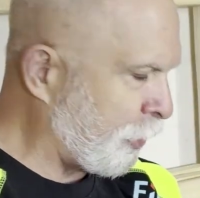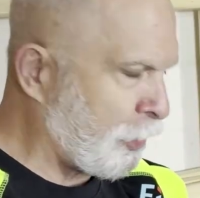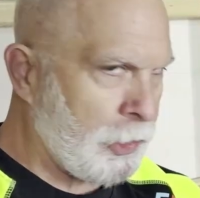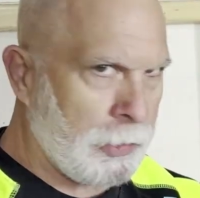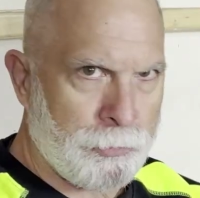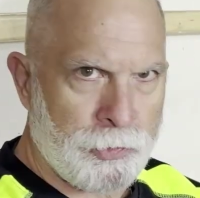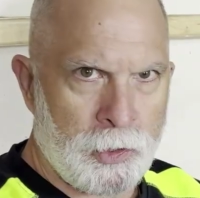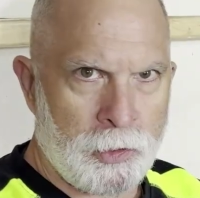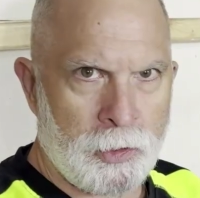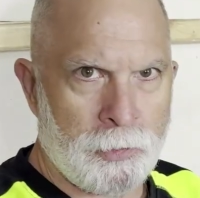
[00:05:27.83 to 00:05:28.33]

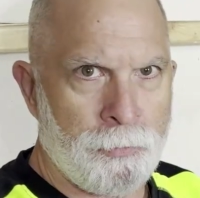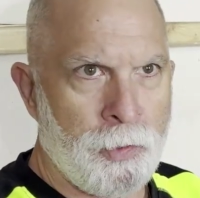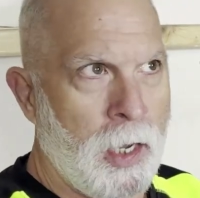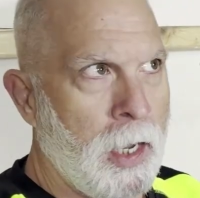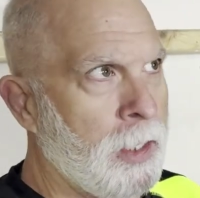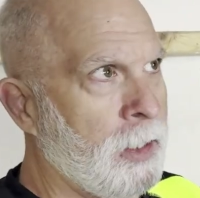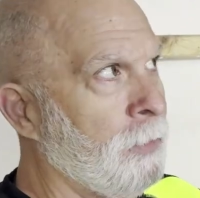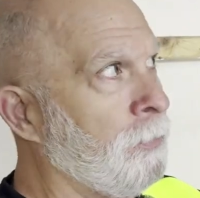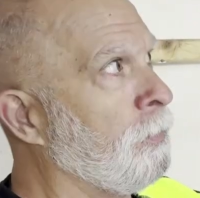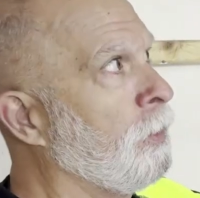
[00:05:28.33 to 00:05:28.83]
shims on the
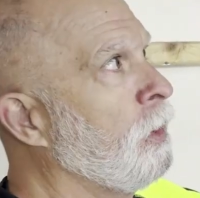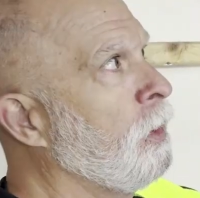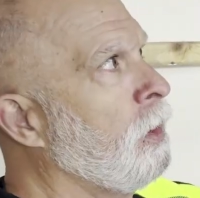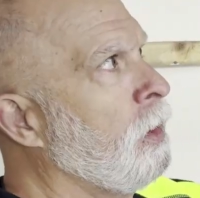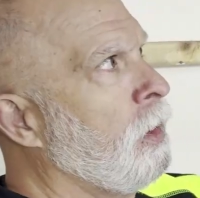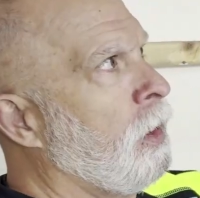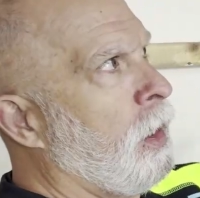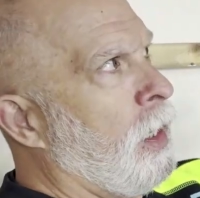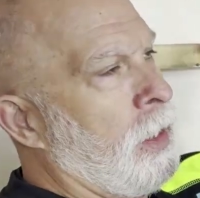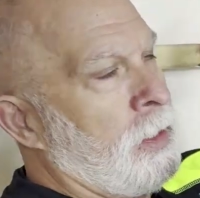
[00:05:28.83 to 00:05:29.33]
bottom
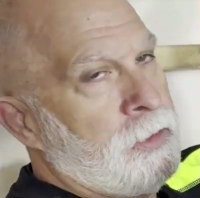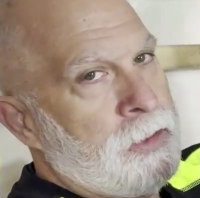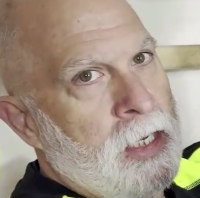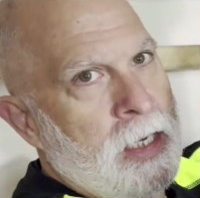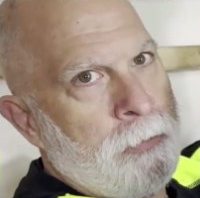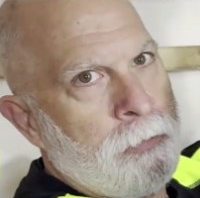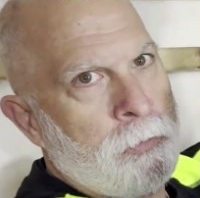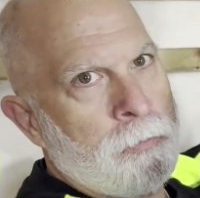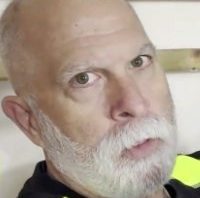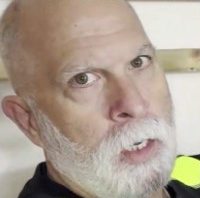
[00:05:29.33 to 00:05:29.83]
and
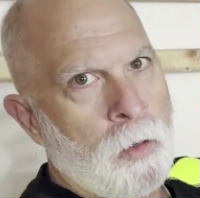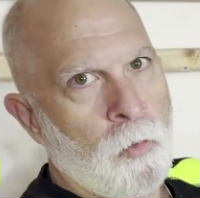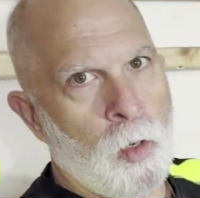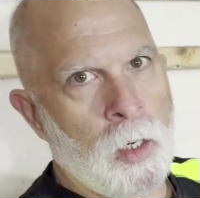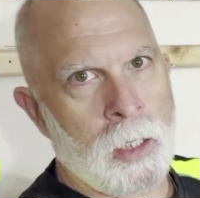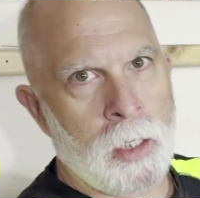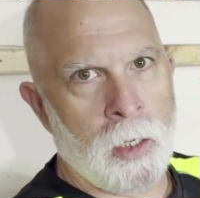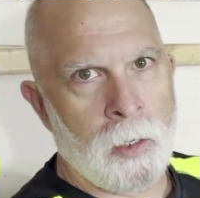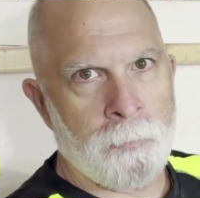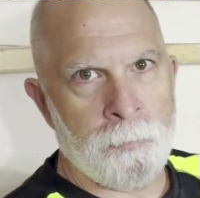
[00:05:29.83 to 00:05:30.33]
tapered my
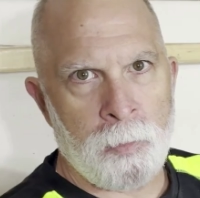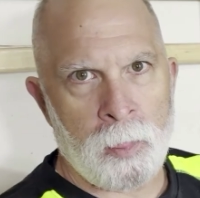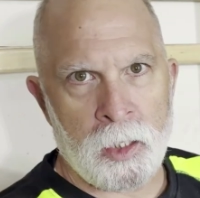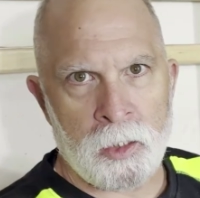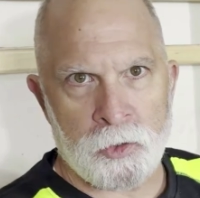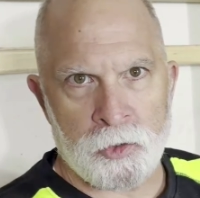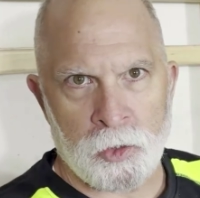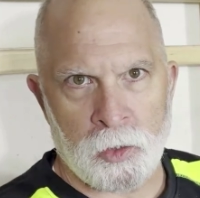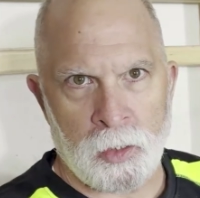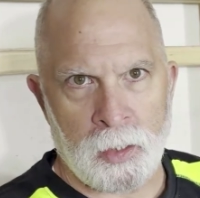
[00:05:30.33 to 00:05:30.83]
way up
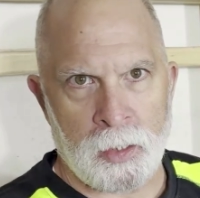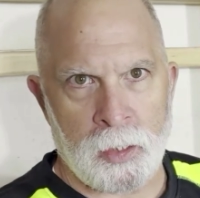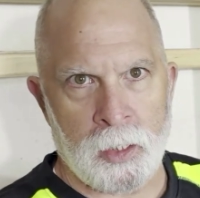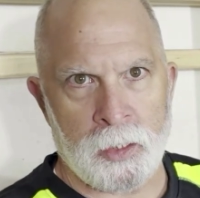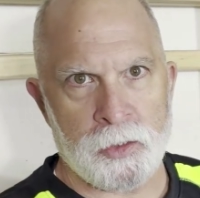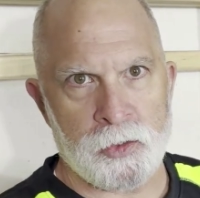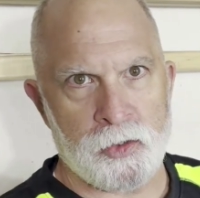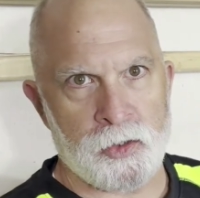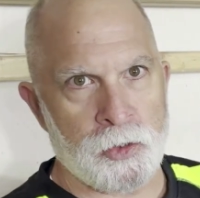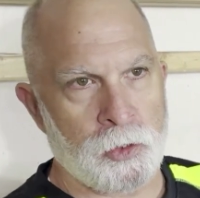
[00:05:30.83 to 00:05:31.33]
until I
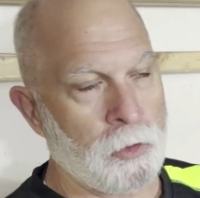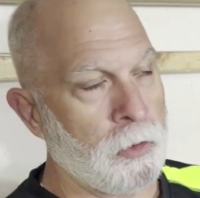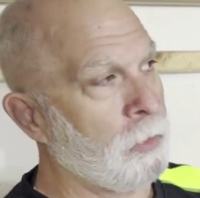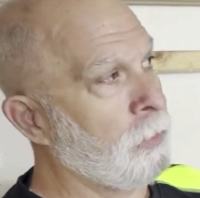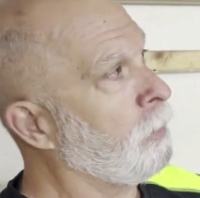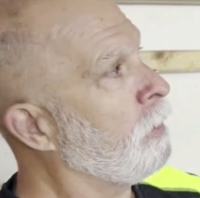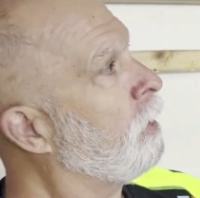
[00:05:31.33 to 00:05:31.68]
got to 0.